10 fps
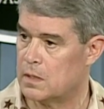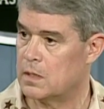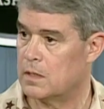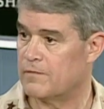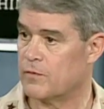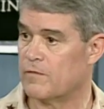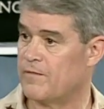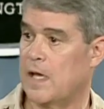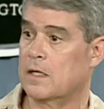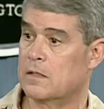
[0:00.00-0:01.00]
uh, for a
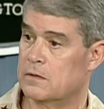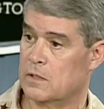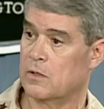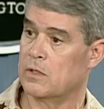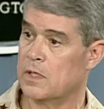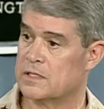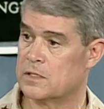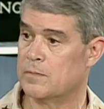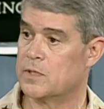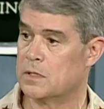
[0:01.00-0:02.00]
fact that there are
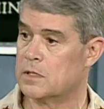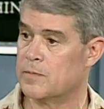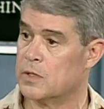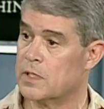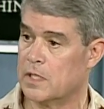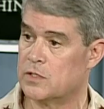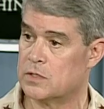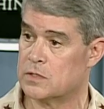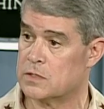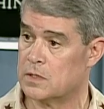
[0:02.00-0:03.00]
attempted
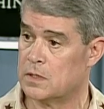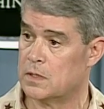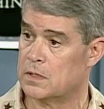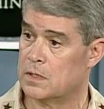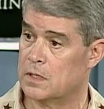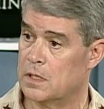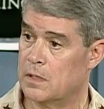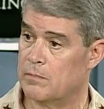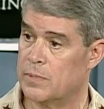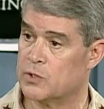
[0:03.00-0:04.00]
communications
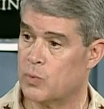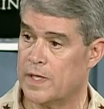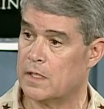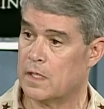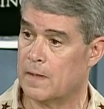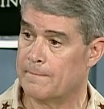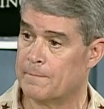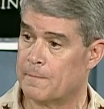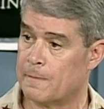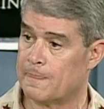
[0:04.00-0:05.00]
uh, between them,
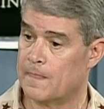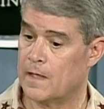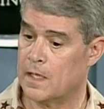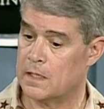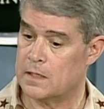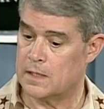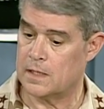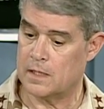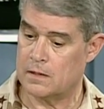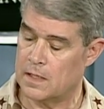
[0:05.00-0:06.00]
and
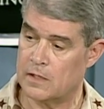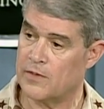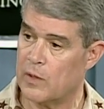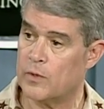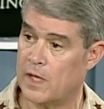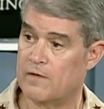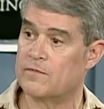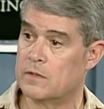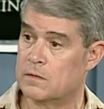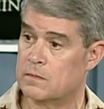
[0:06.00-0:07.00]
and they would have
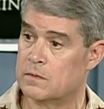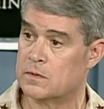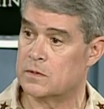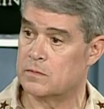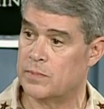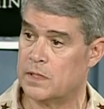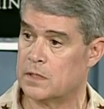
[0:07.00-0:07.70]
to, to be